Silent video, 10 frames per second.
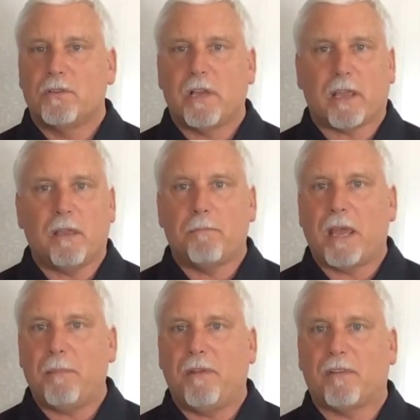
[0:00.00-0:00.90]
checking
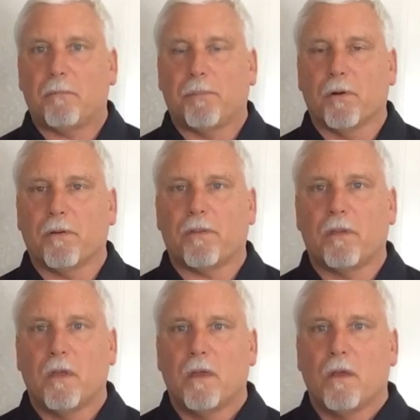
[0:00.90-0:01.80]
babies at birth.
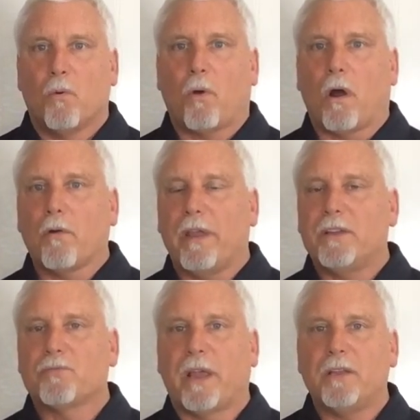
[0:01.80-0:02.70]
Our
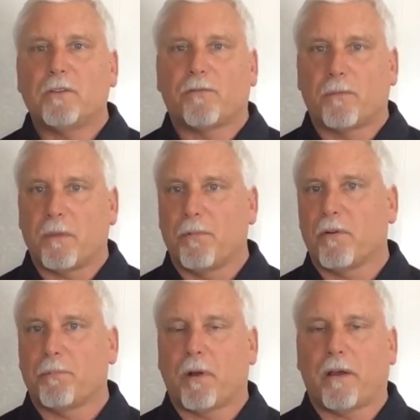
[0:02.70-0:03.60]
age range is from the
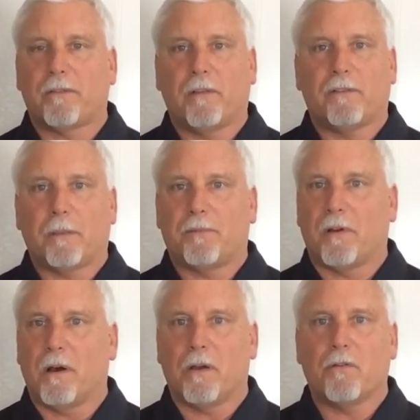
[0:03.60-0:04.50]
birth process up to
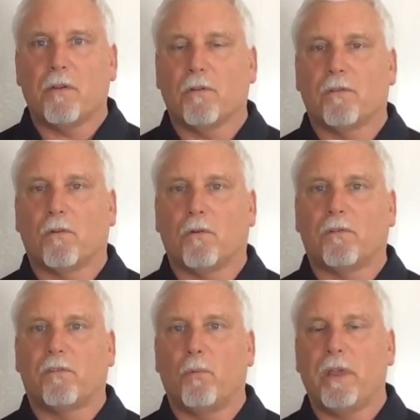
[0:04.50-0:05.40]
100 years
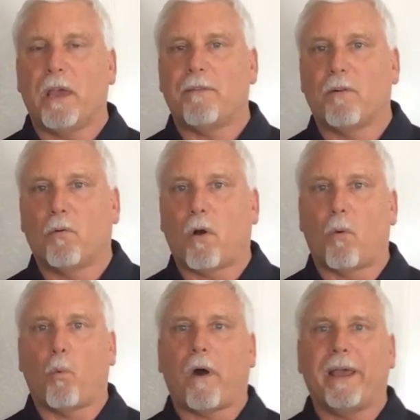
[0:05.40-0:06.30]
old, so we have a
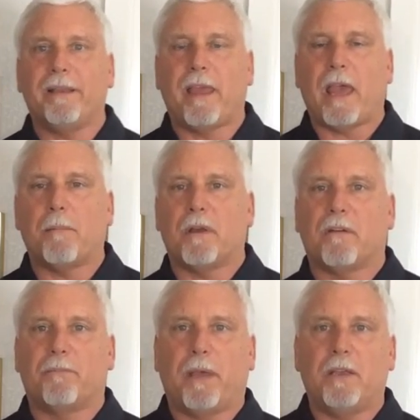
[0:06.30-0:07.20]
wide gamut
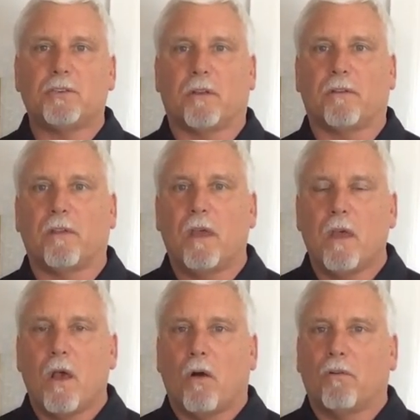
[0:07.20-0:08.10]
of patients.
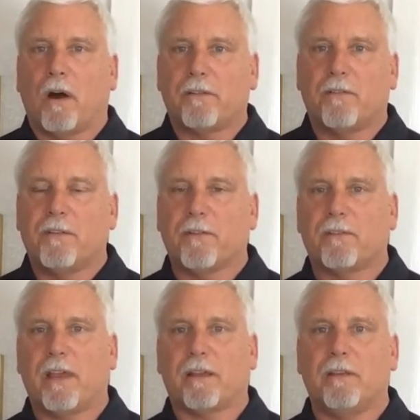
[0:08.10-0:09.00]
Lots of
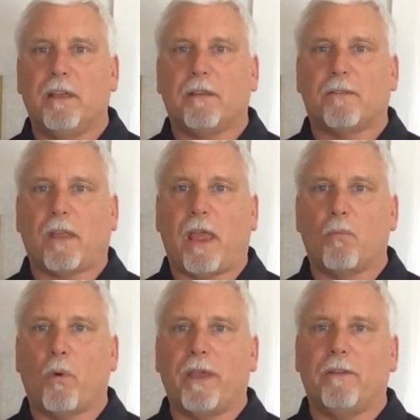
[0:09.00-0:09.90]
different techniques
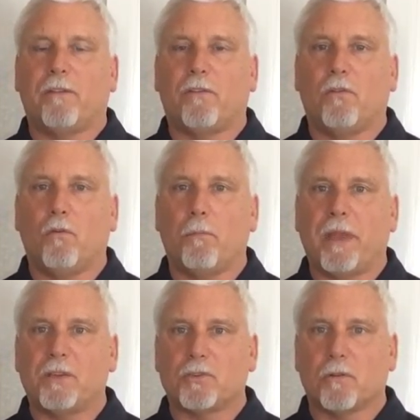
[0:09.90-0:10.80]
and ways to
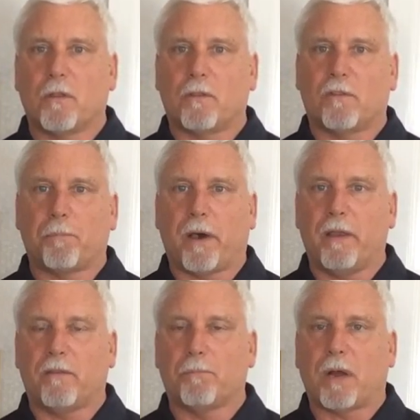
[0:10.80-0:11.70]
make sure that the
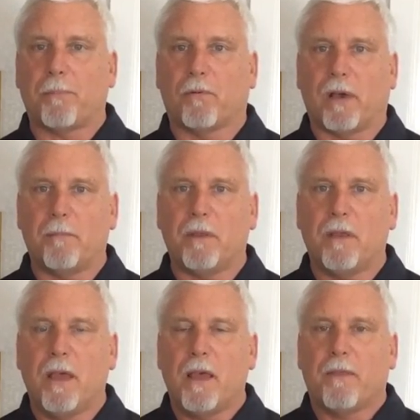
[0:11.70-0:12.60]
spine is in proper alignment,
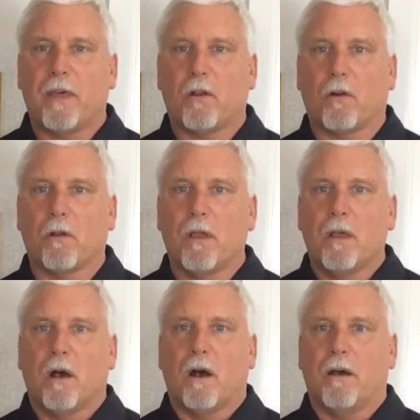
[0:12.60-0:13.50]
that are
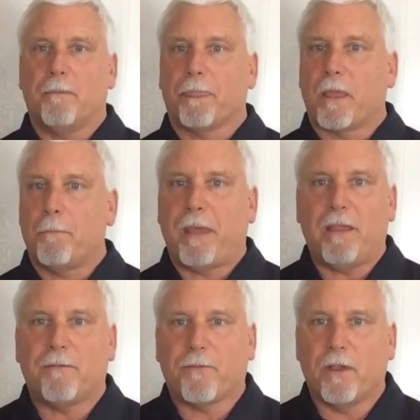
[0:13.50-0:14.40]

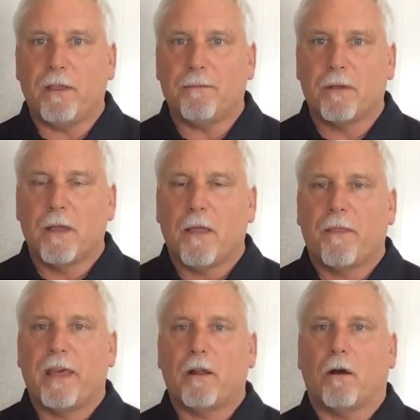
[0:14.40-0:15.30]
pain-free,
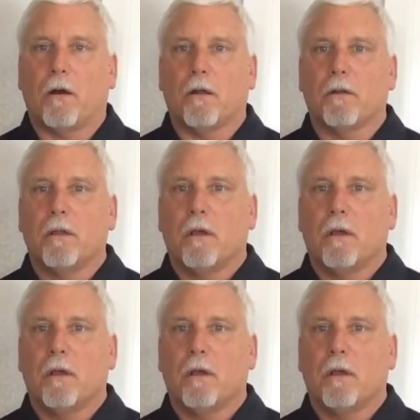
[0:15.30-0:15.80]
that are